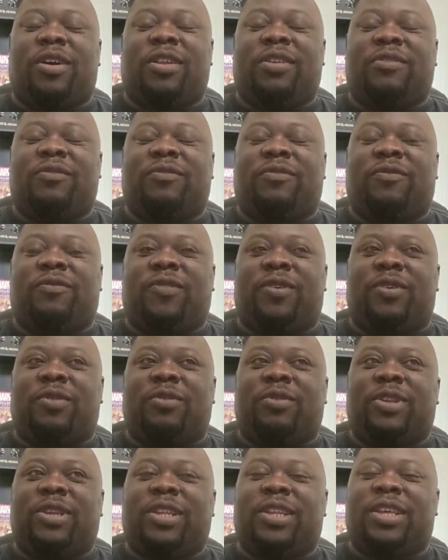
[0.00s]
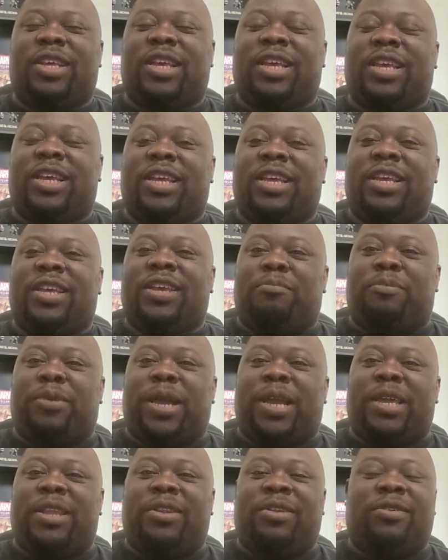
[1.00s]
unfolded a
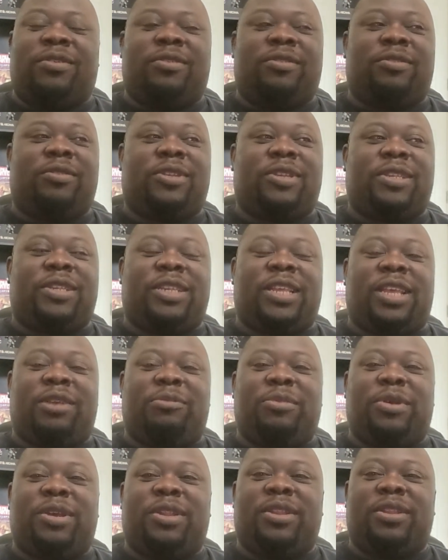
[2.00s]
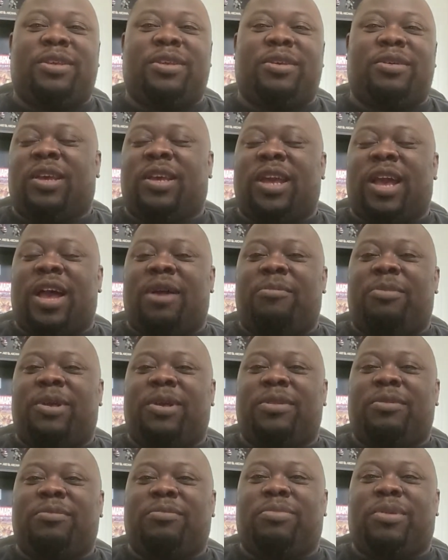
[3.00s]
spider, demon,
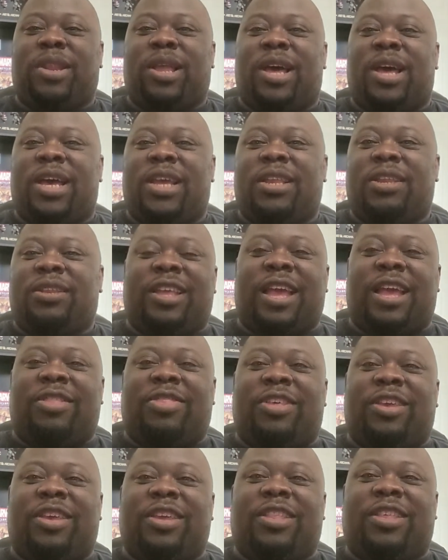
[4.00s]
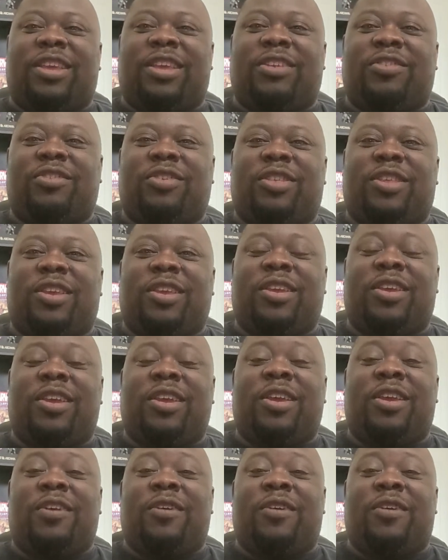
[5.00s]
goblin plot that I think is interesting.